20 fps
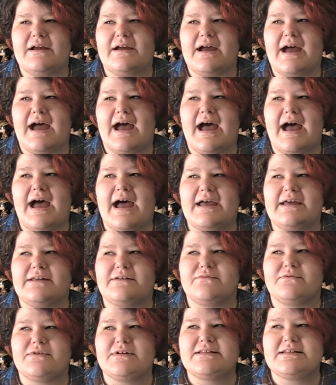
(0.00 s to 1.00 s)

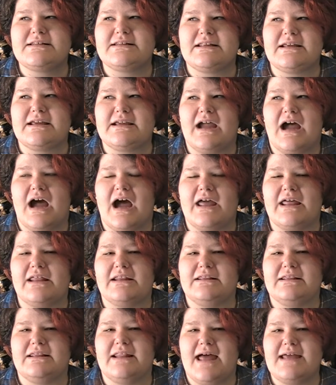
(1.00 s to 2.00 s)
had recently got
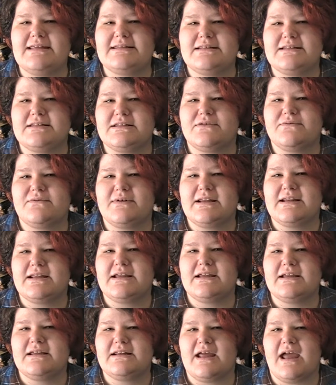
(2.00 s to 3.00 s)
less into
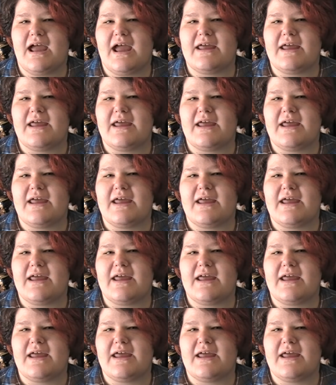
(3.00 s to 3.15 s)
reading